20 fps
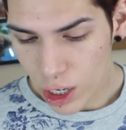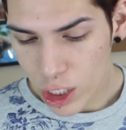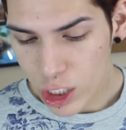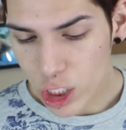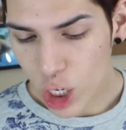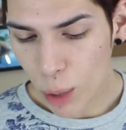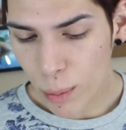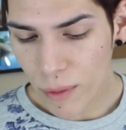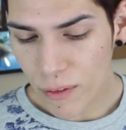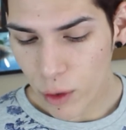
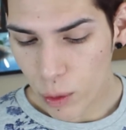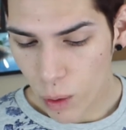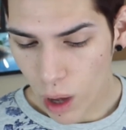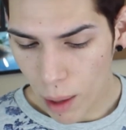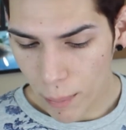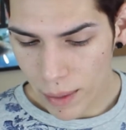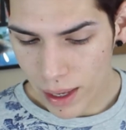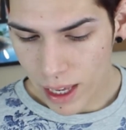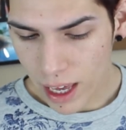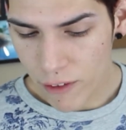Show me if you
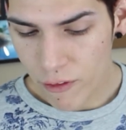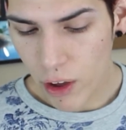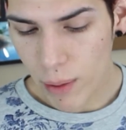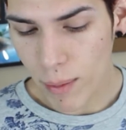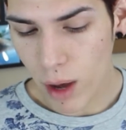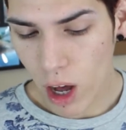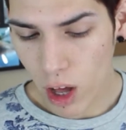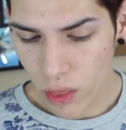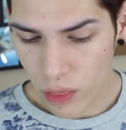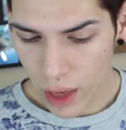want me. If
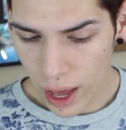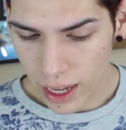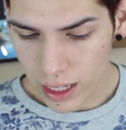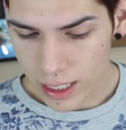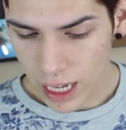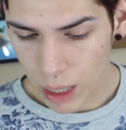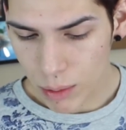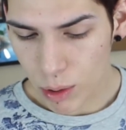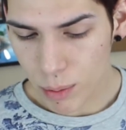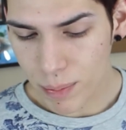I'm all
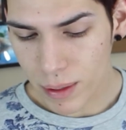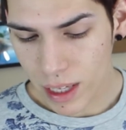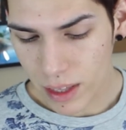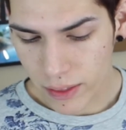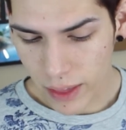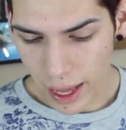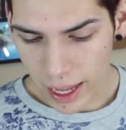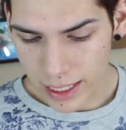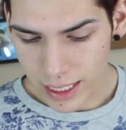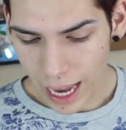that, I will be
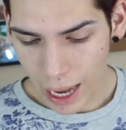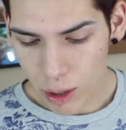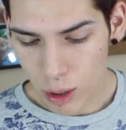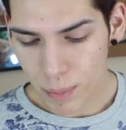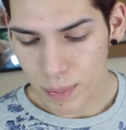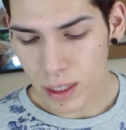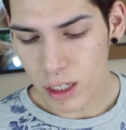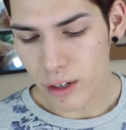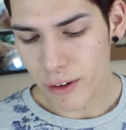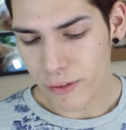that. I
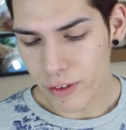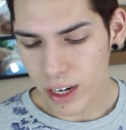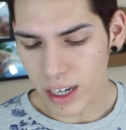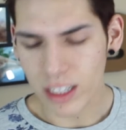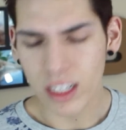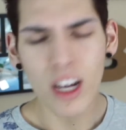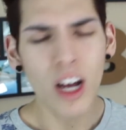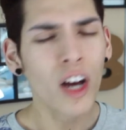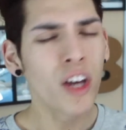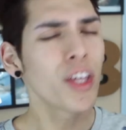will be your
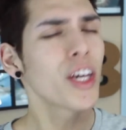friend.